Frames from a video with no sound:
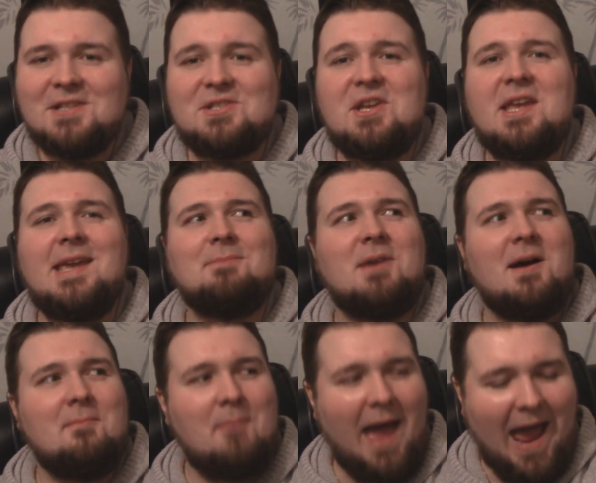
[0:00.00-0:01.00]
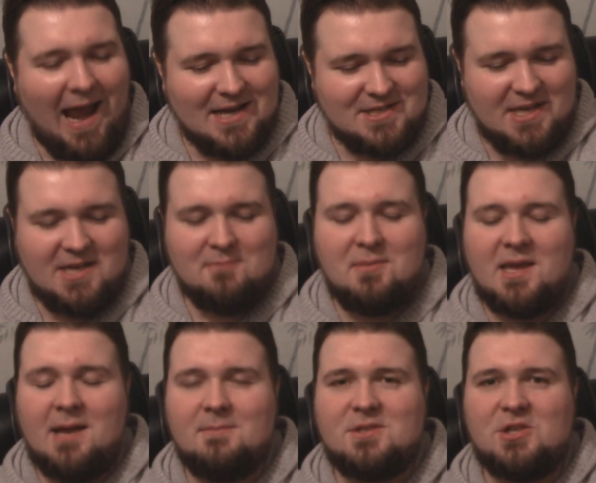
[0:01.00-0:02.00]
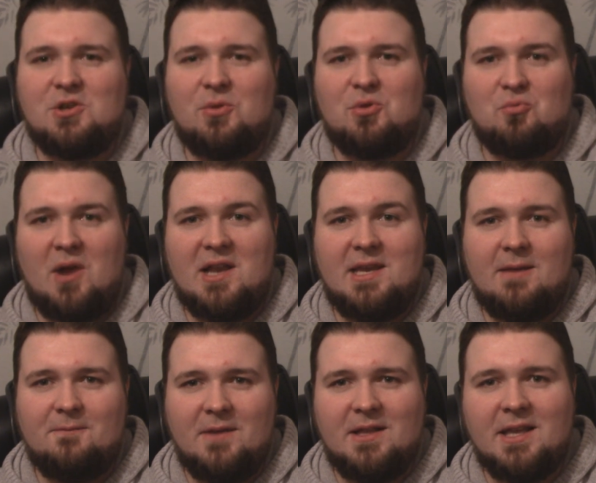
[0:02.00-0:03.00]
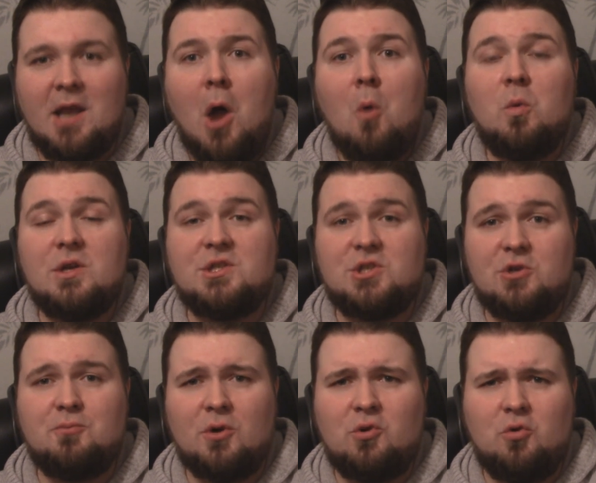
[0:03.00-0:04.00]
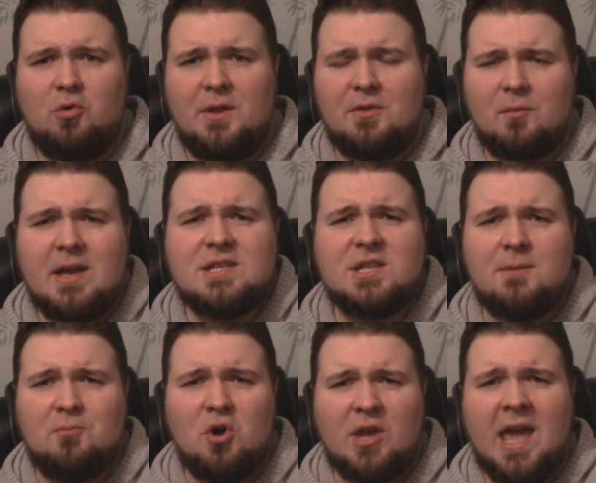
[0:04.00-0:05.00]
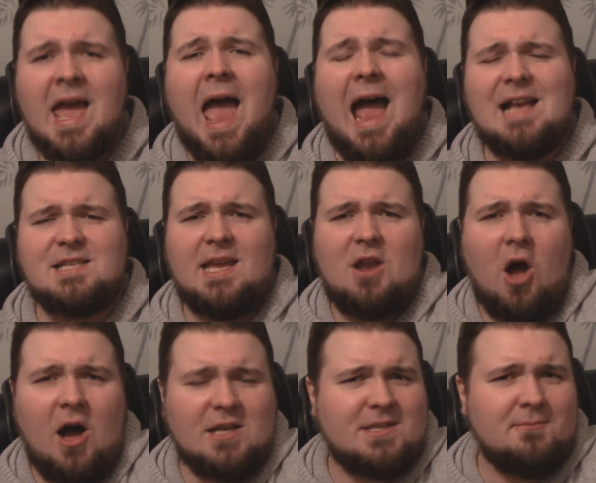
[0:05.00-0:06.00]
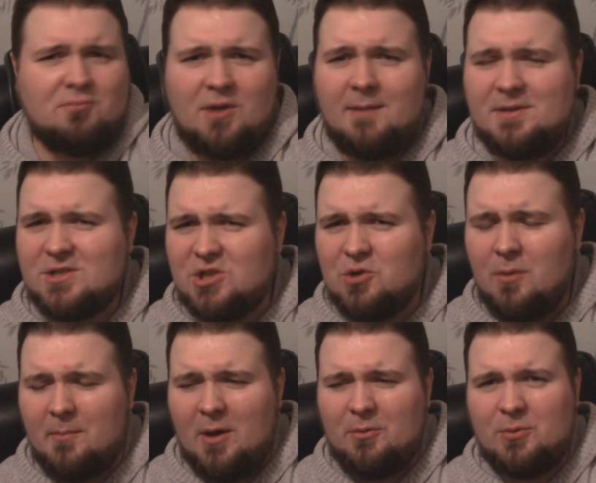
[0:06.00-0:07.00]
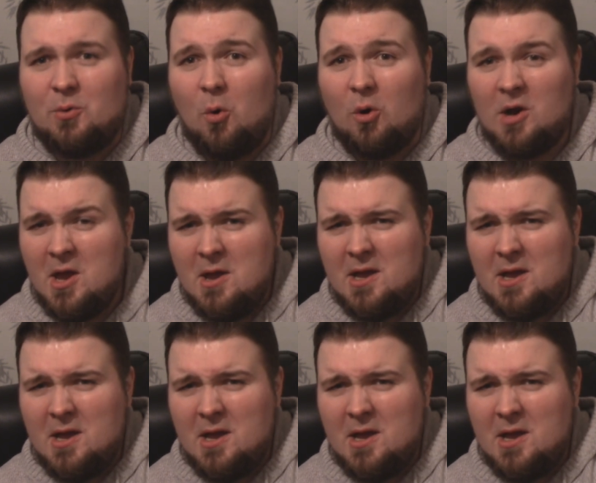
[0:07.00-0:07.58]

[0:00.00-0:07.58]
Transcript: Seeing him come back, seeing him become such a threatening villain was super cool. And the rest of the book has an awesome premise, too, about Thor